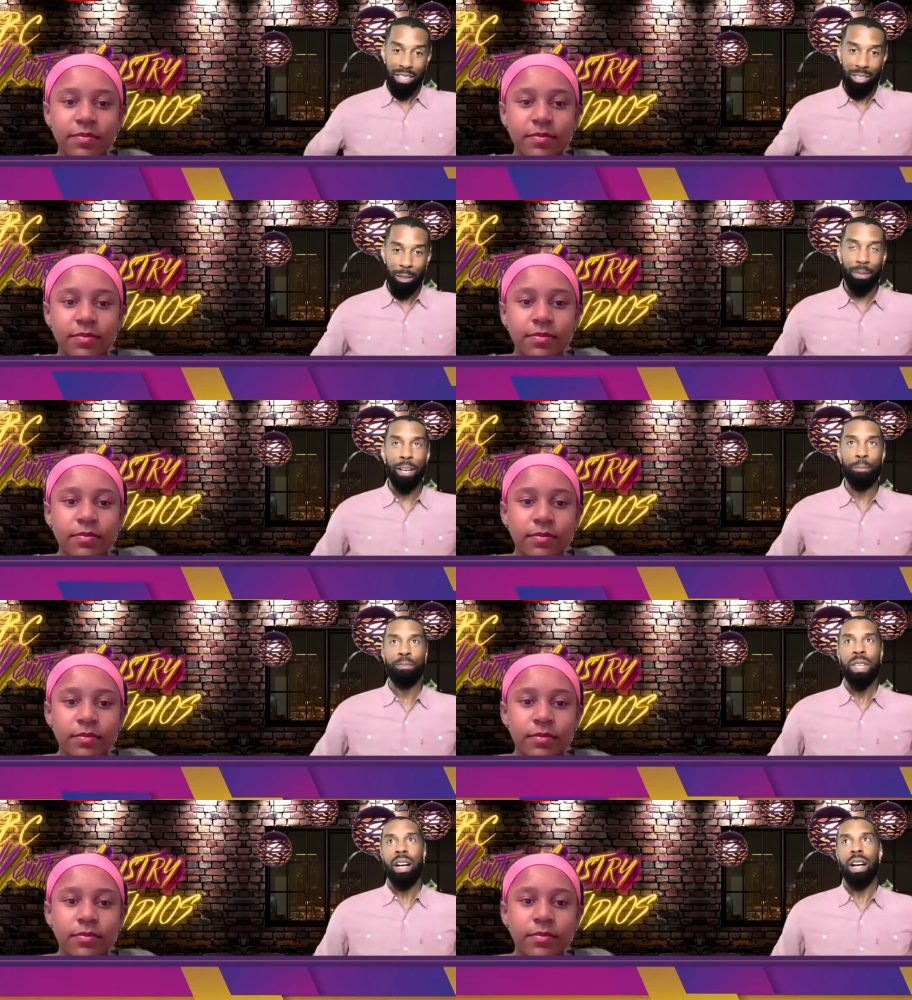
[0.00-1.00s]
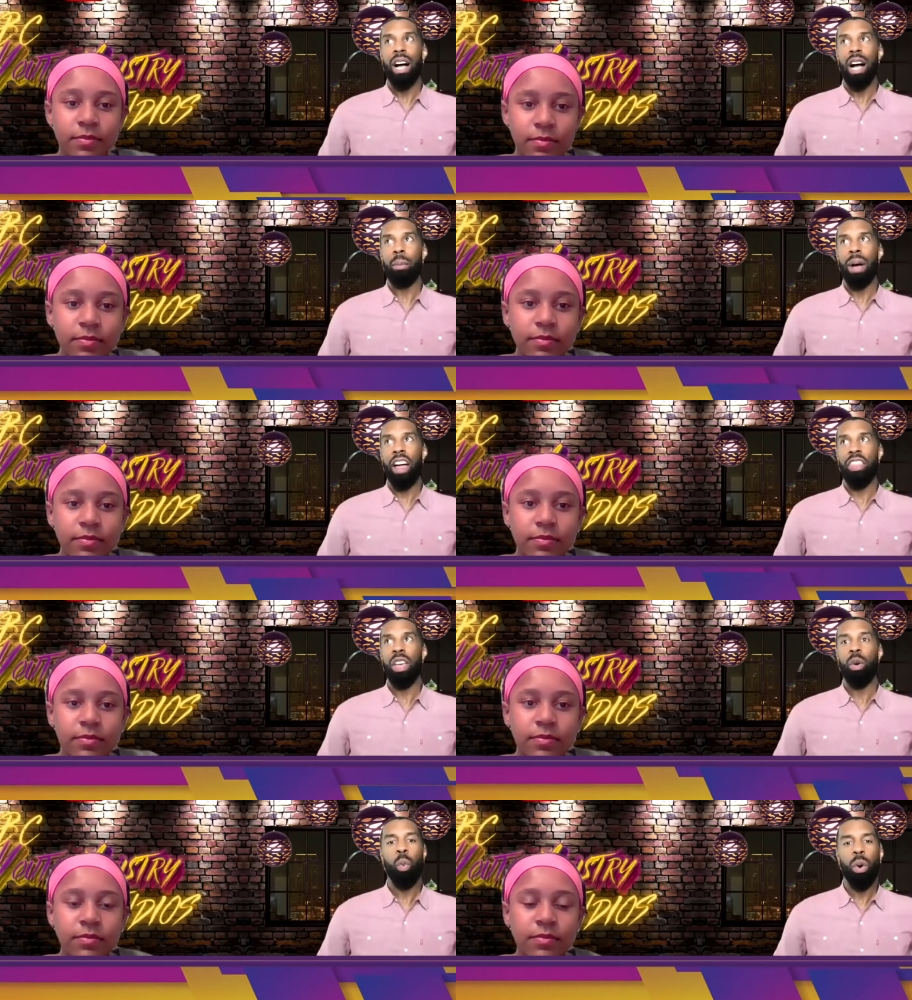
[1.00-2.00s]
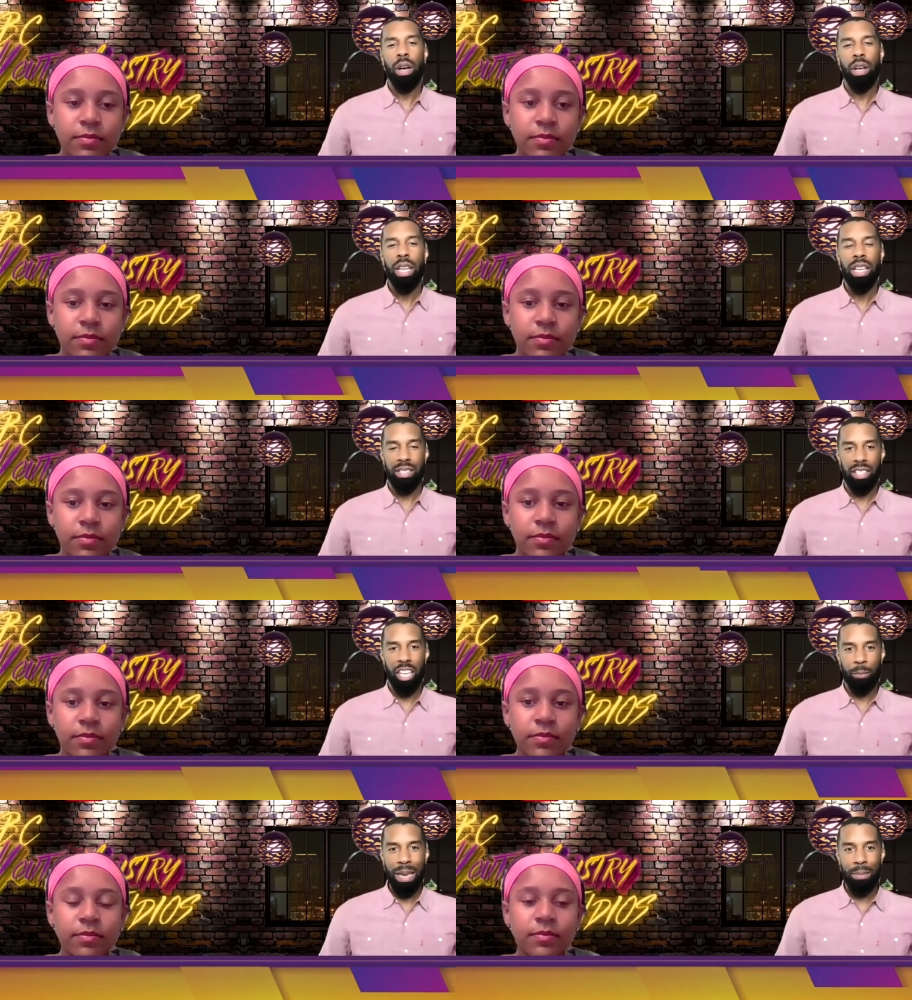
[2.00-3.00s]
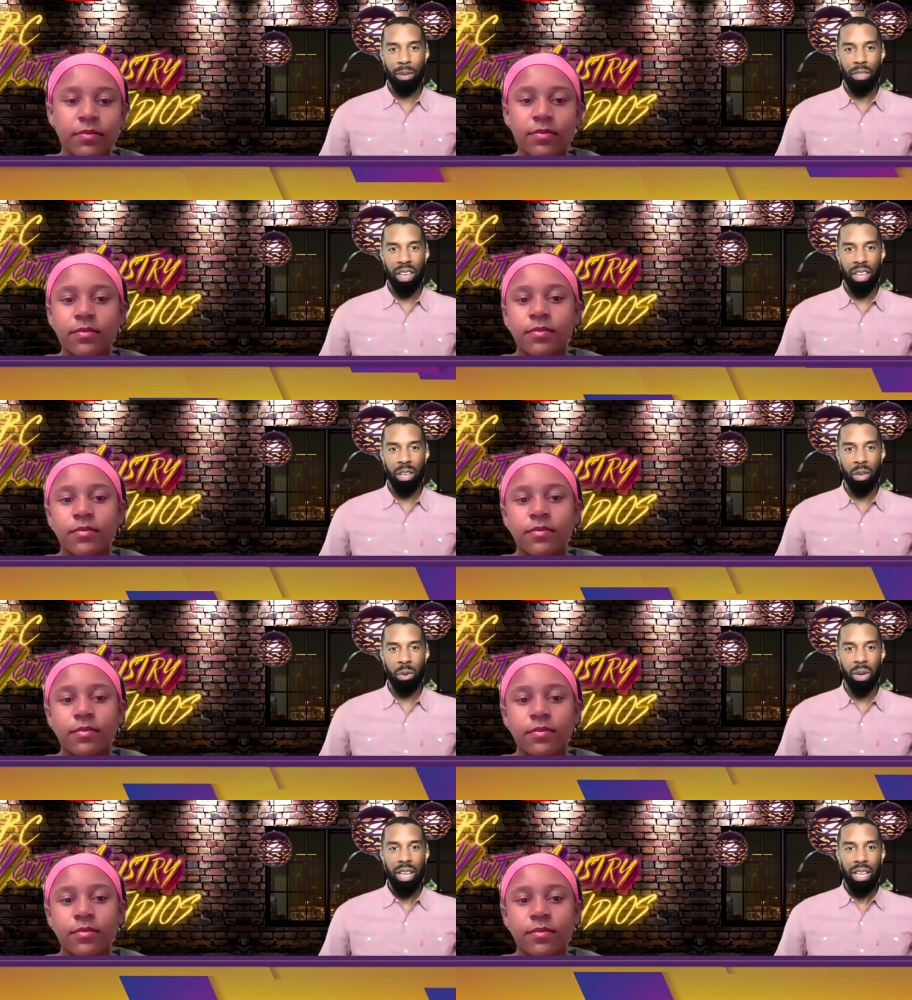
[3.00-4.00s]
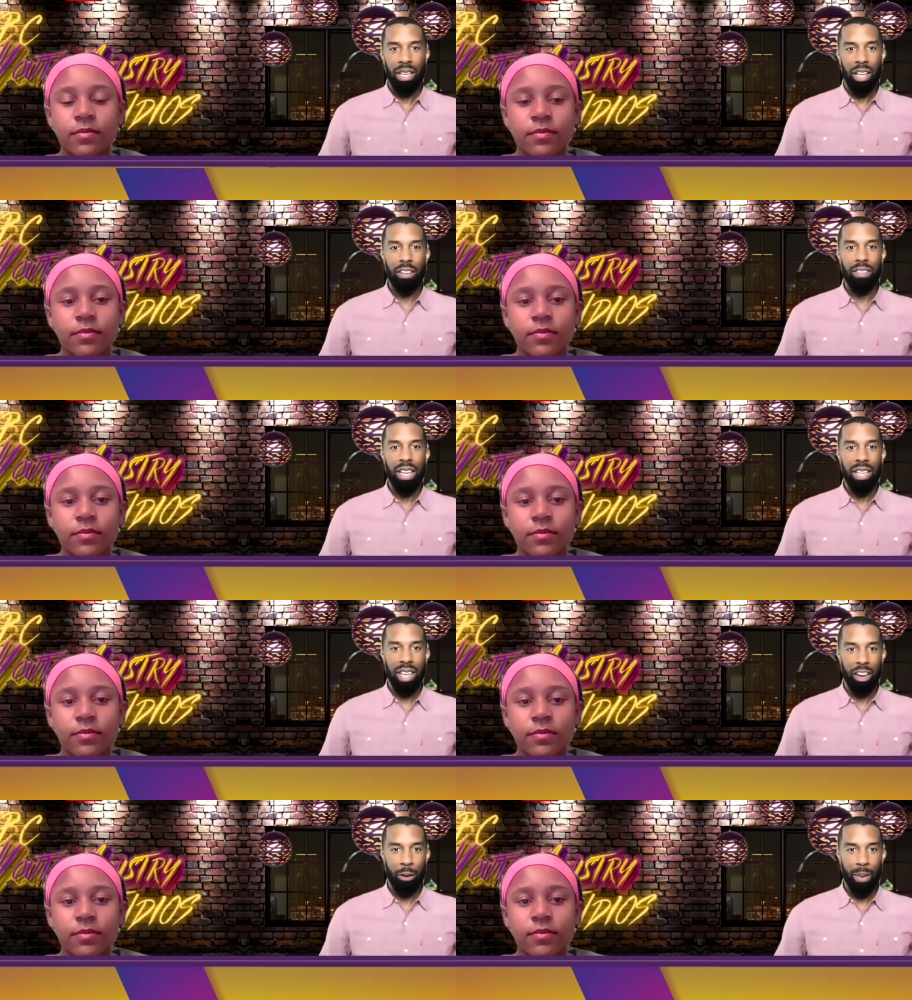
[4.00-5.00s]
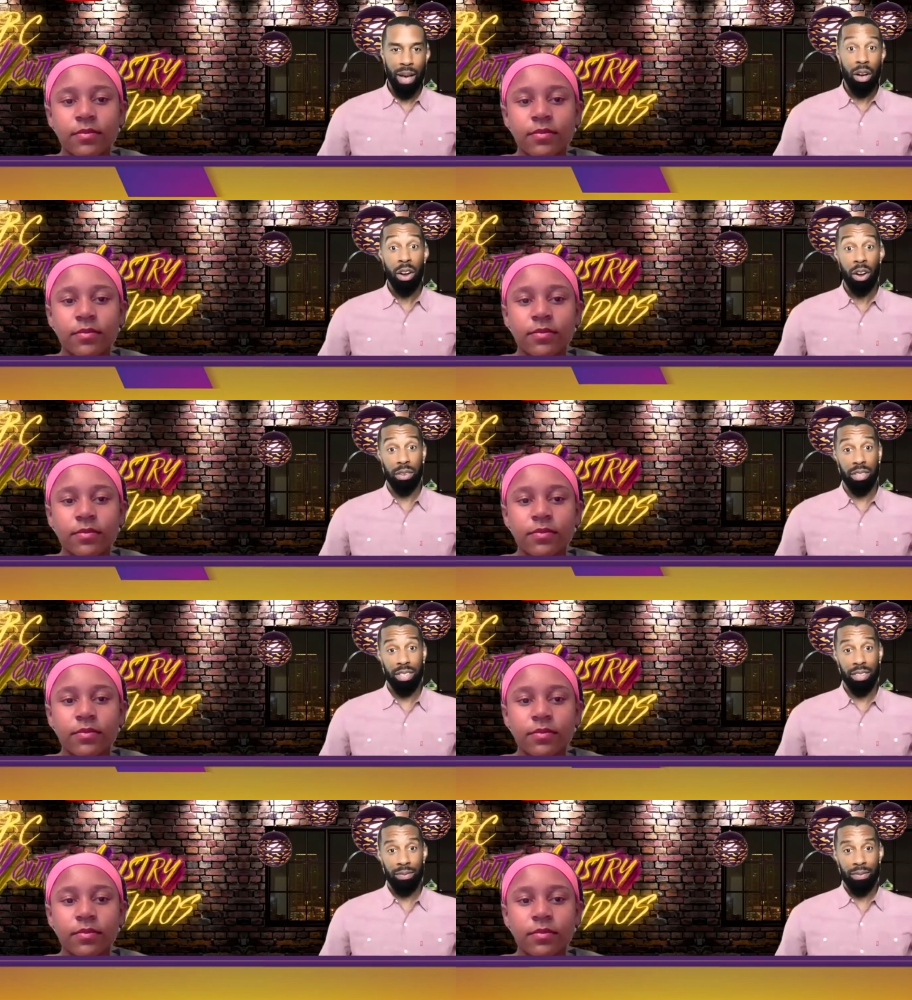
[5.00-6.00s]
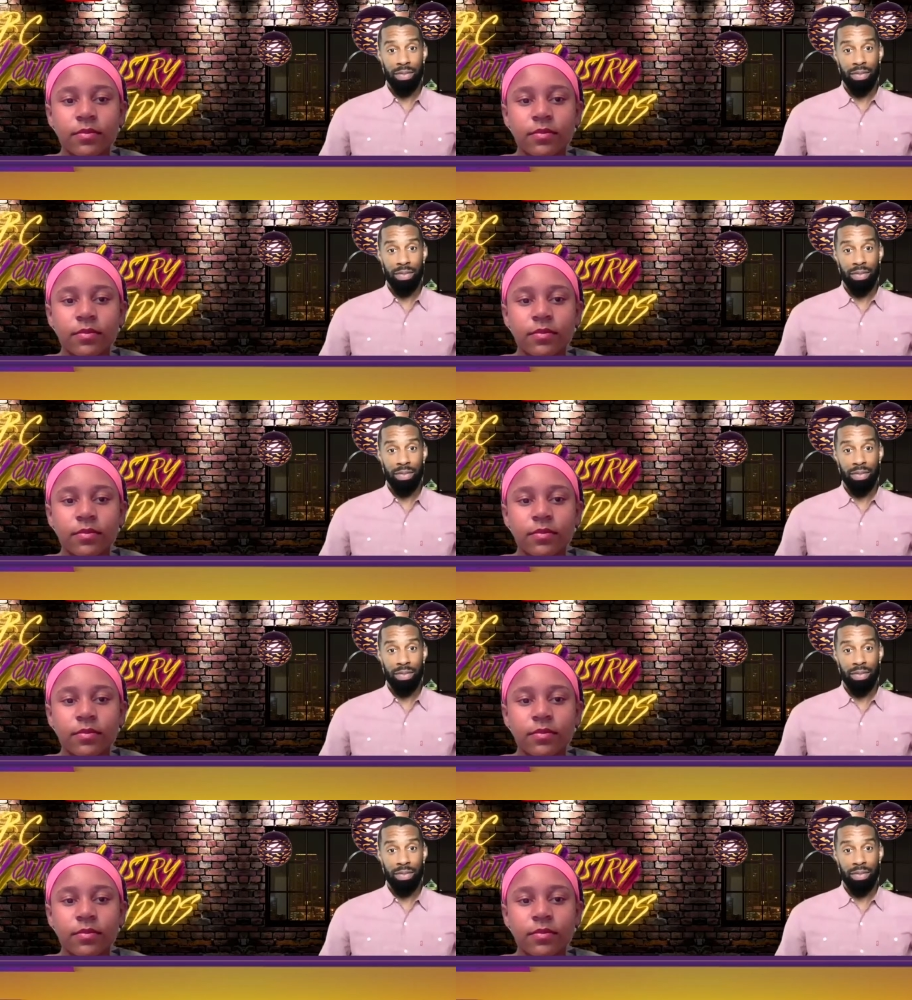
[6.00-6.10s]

Speaker 1: your pastor. But um, I think one is seeing people that you love and care about hurt.